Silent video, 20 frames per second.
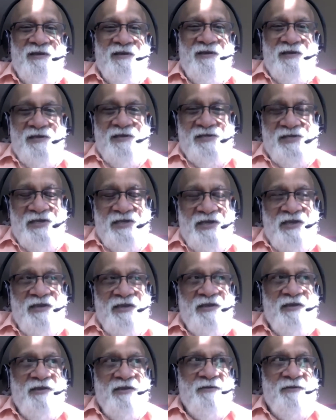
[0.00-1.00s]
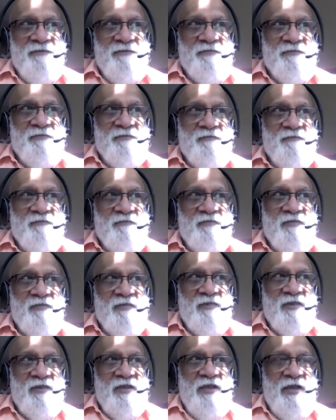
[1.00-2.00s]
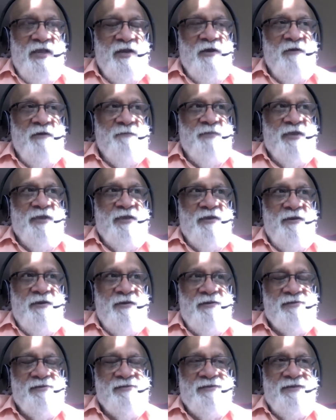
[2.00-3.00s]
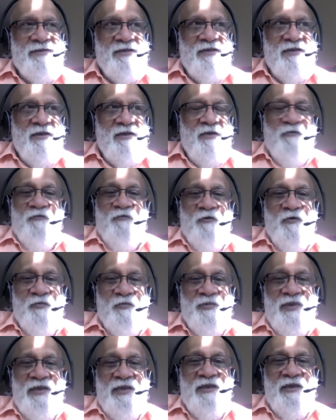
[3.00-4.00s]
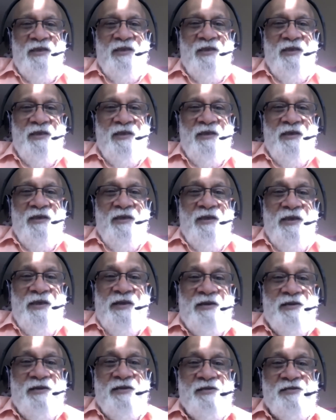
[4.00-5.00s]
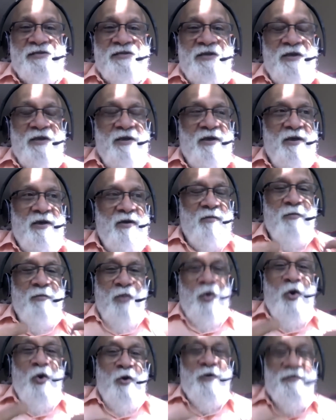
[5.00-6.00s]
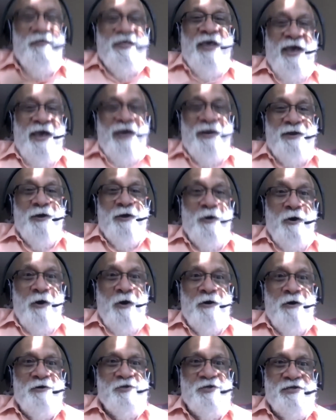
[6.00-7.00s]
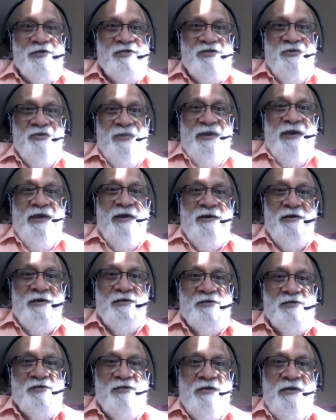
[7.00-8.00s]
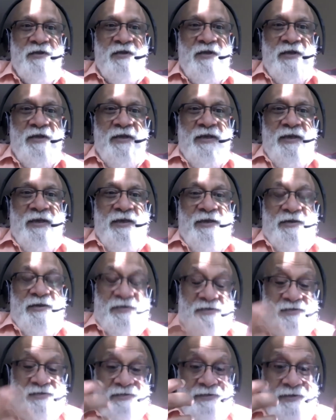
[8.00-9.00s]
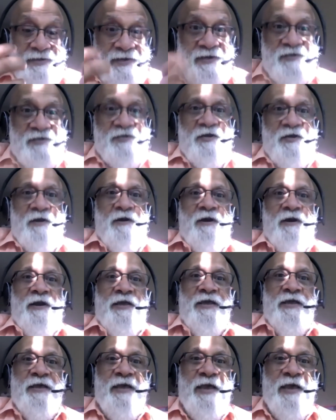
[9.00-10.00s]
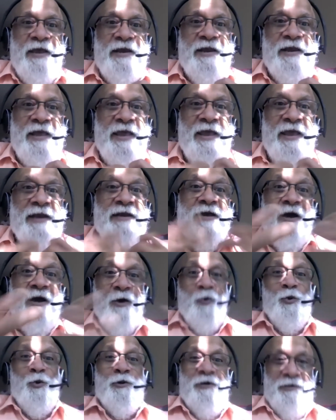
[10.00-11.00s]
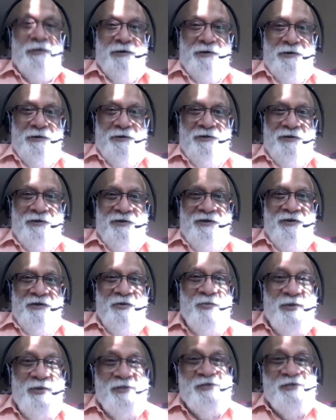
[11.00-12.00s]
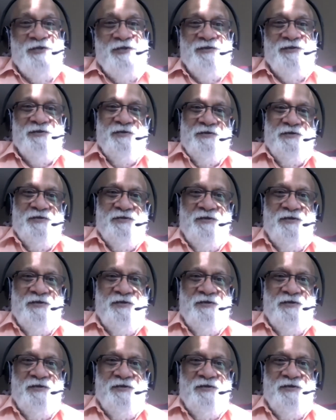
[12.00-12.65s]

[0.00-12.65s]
You see, you know, because for me, it is more than a conscious awareness. It is literally an encounter with Jesus,